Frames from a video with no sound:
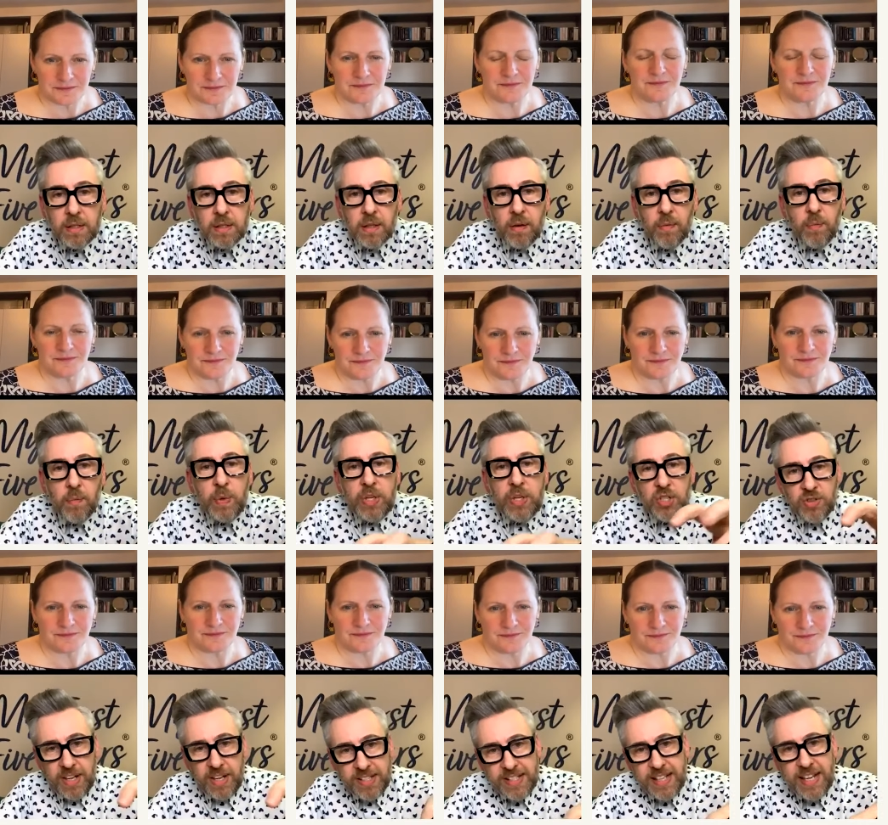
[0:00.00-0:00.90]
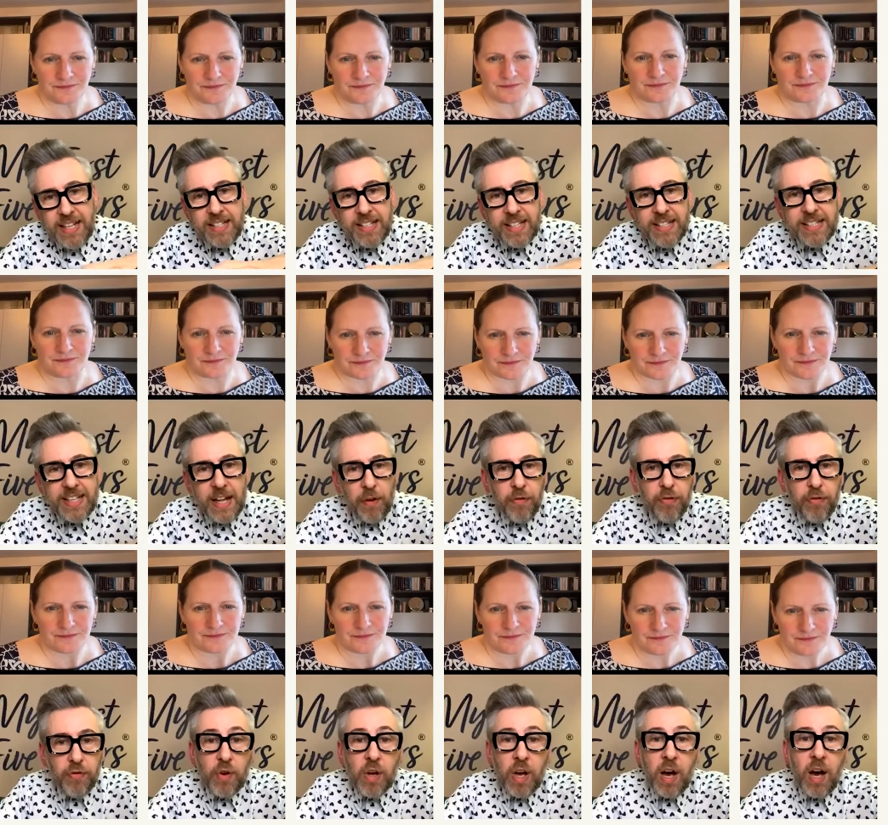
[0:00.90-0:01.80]
Speaker 1: which translates itself through
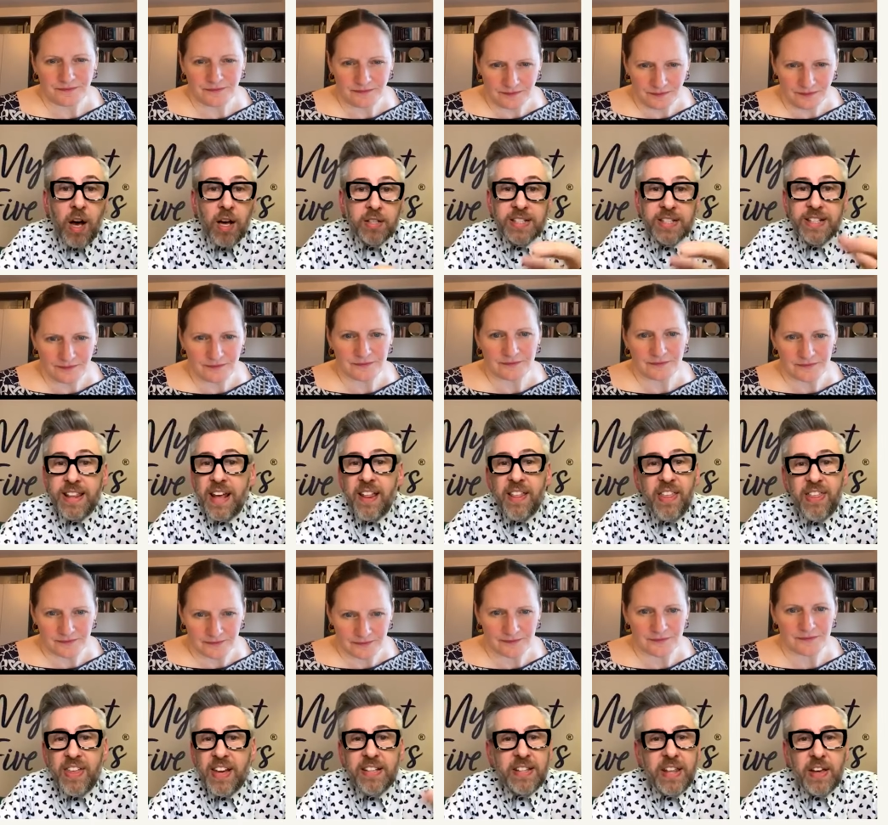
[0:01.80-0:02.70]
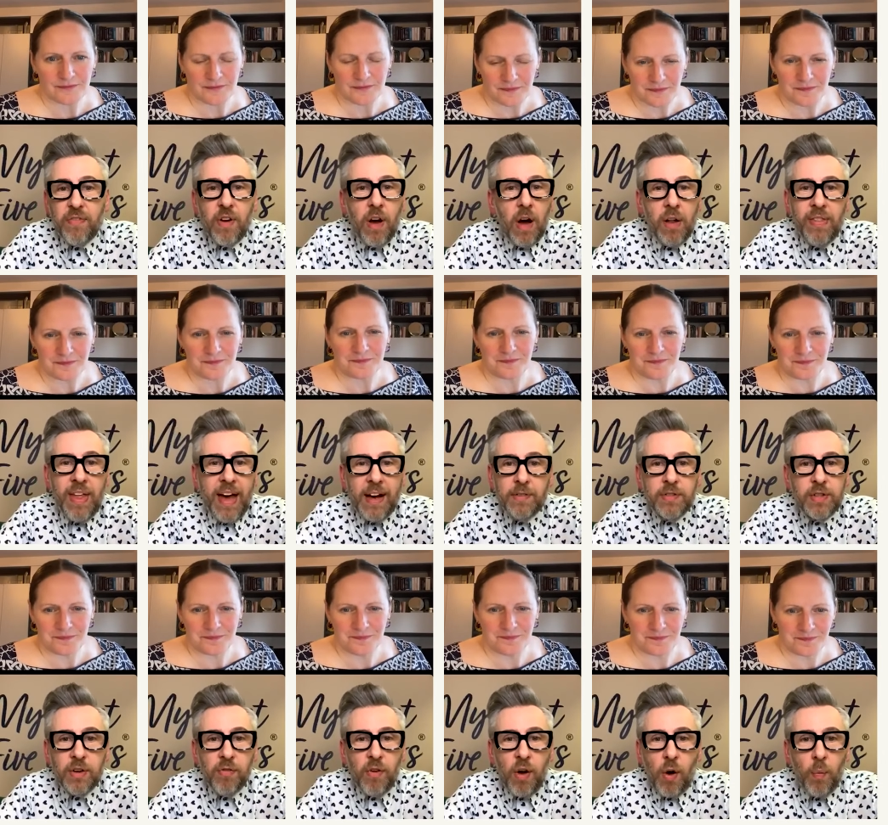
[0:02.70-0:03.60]
cars because they're the things they've got in the house that have
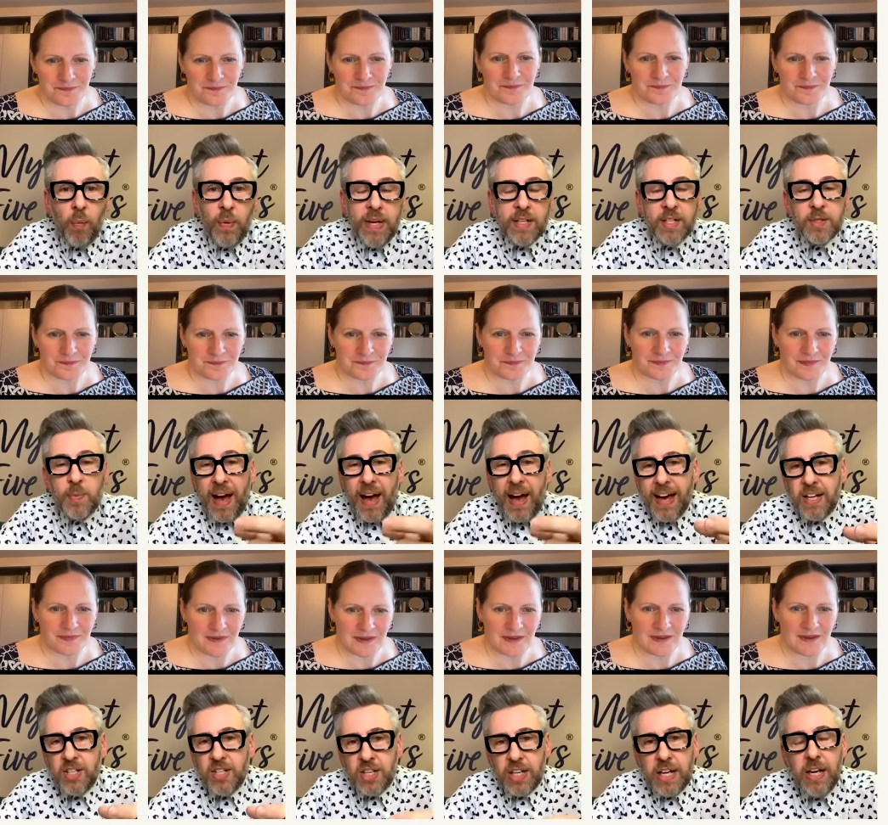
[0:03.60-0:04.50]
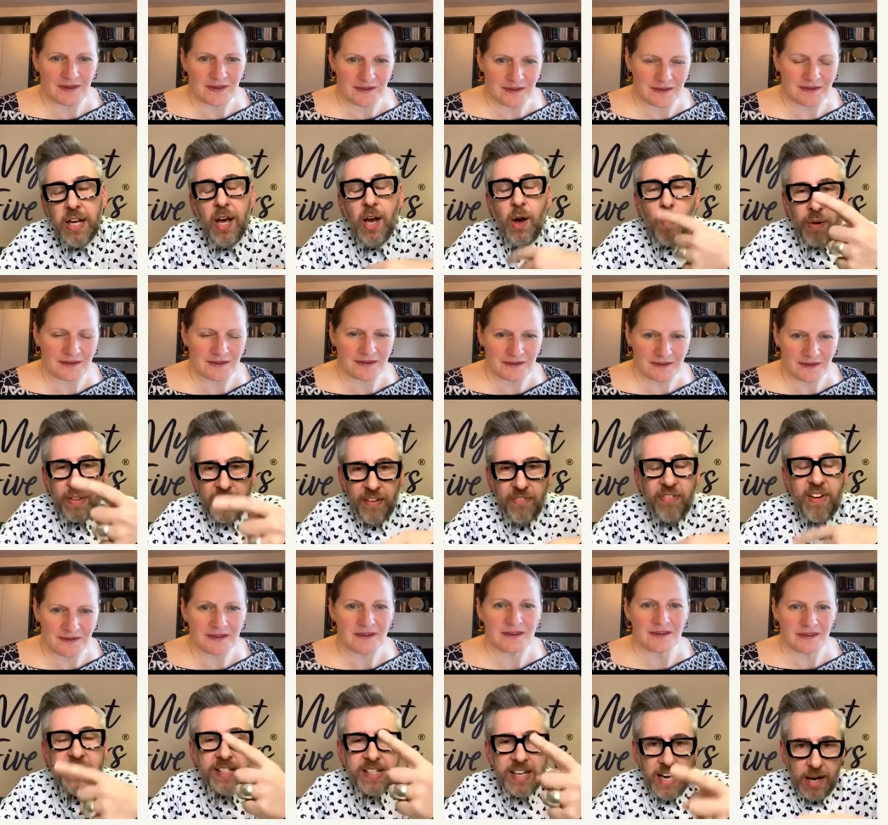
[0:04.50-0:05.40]
got wheels but actually what they're
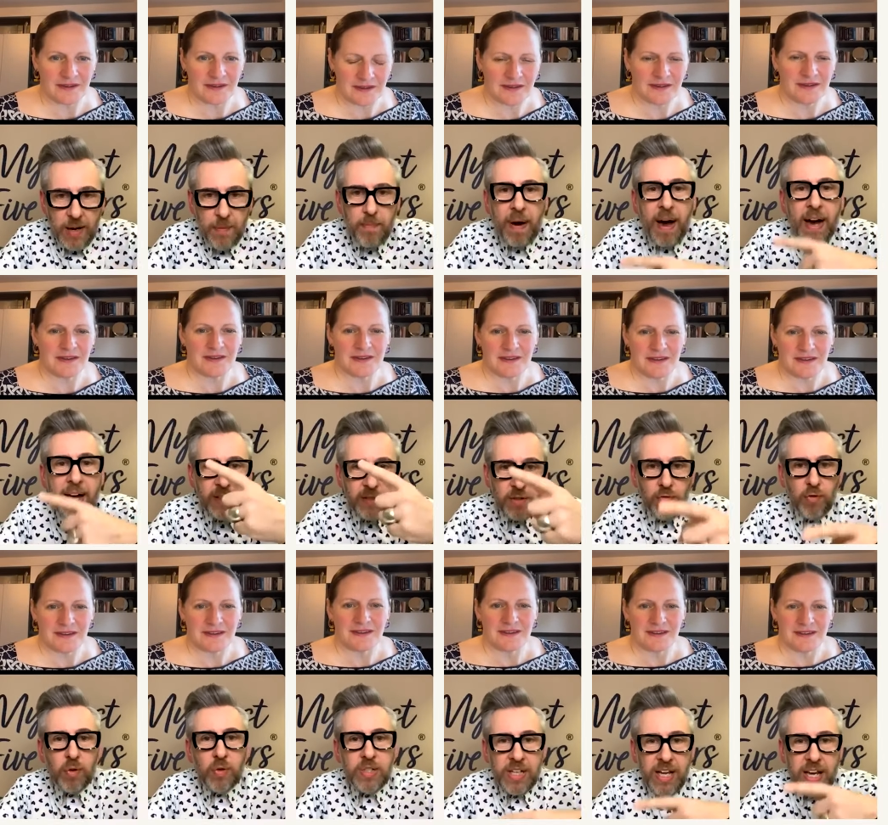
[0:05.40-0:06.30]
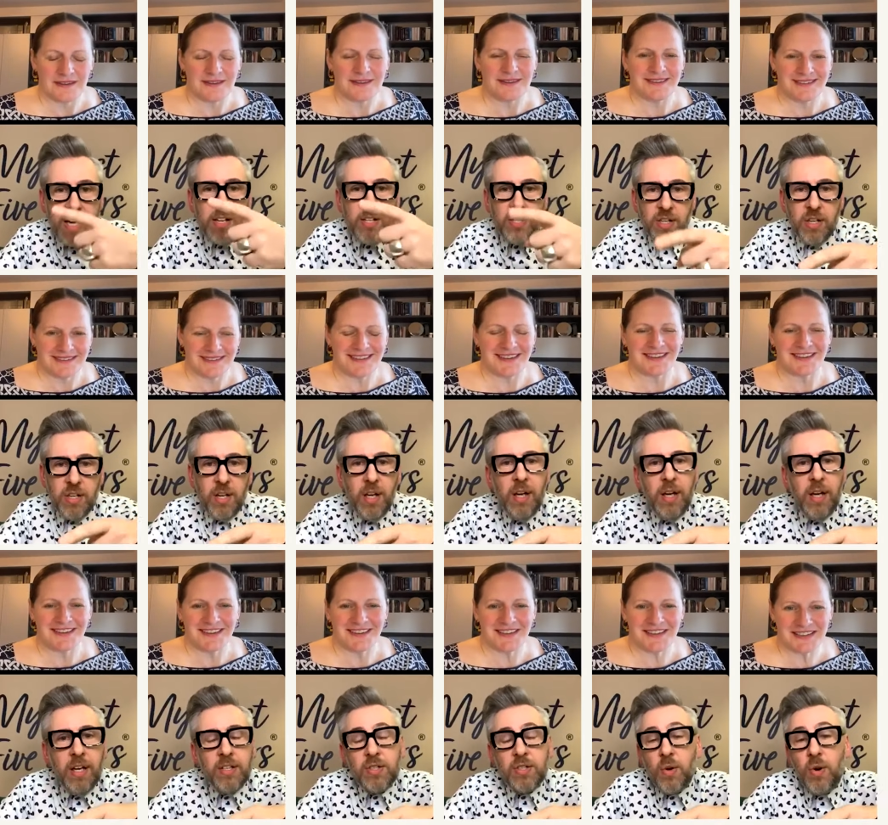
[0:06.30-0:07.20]
fascinated by is the rotation
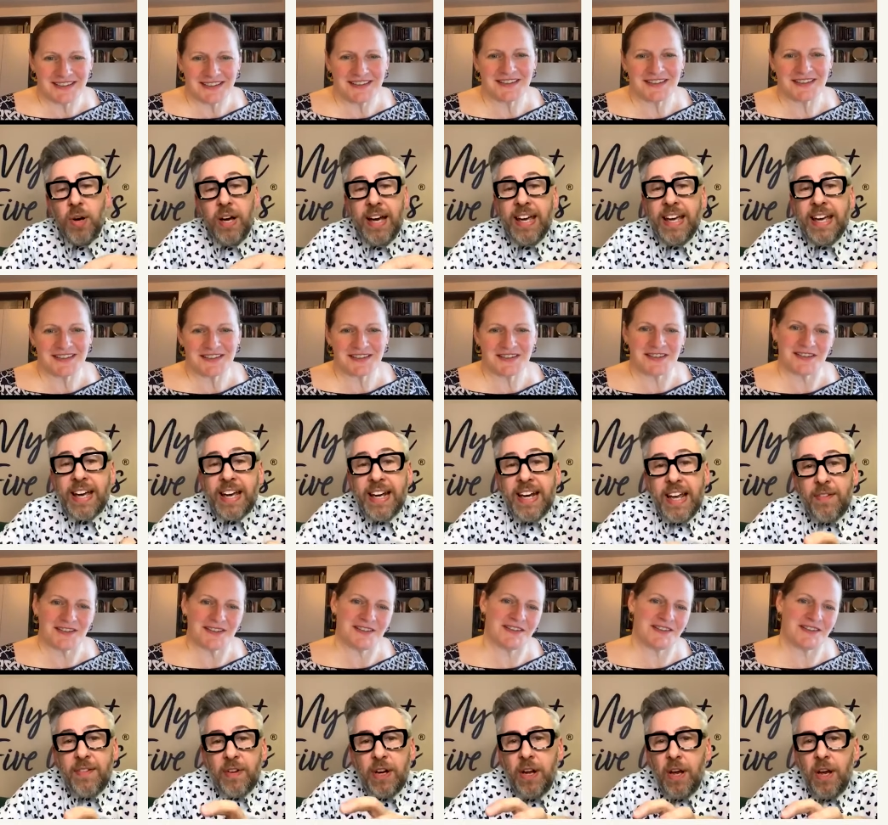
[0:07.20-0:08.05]
so we can even